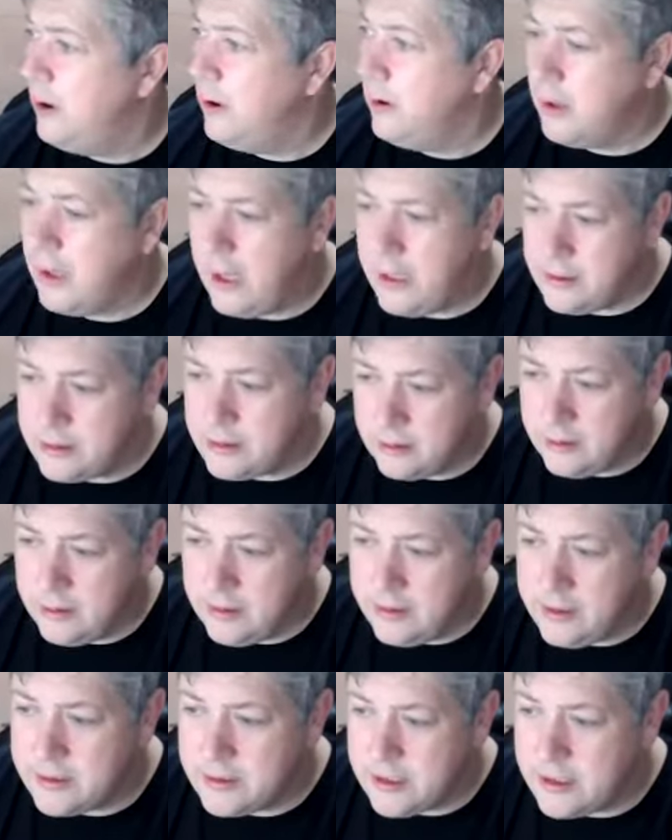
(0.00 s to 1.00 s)
Okay, so
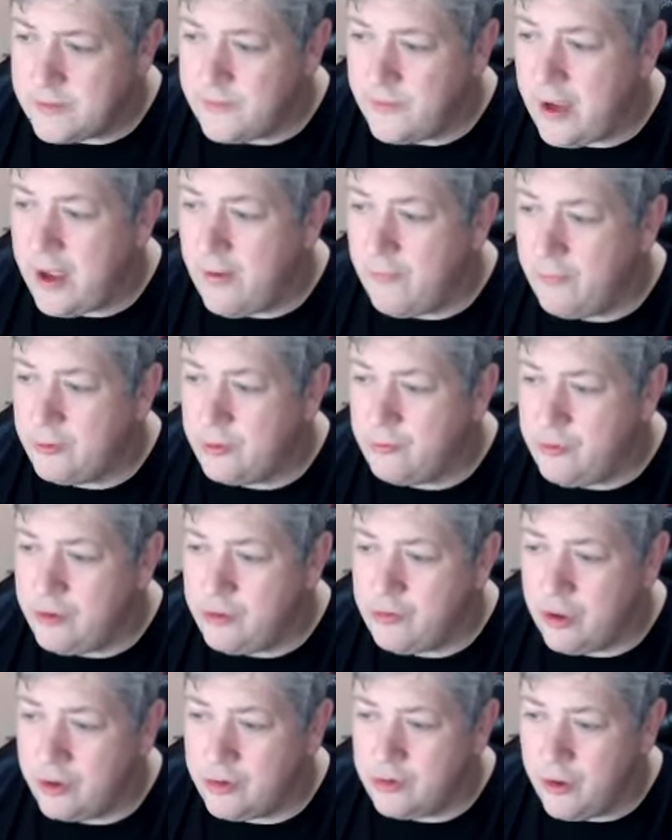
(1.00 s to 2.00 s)
Lydia says, very helpful, she's
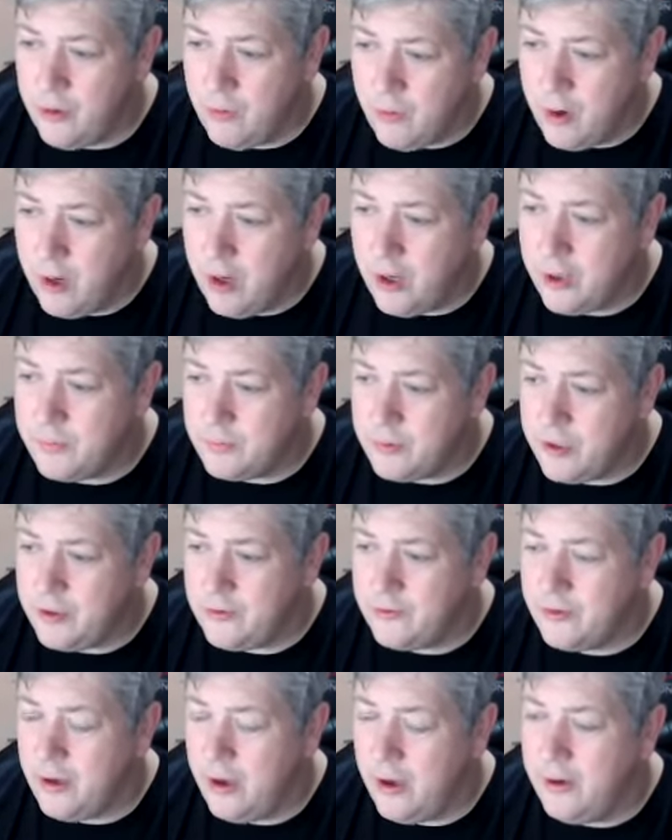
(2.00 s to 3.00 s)
restructuring at work.
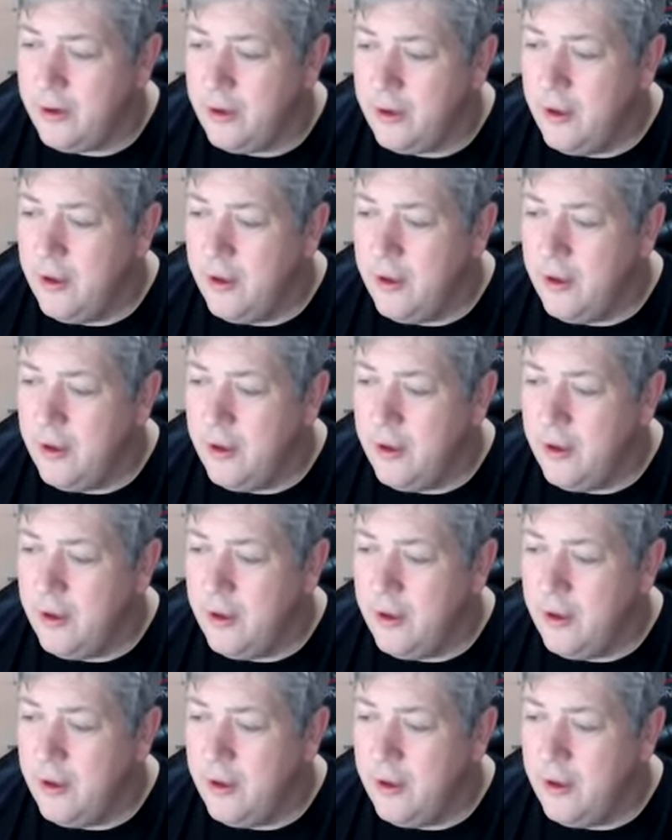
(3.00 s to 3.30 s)
Praise God.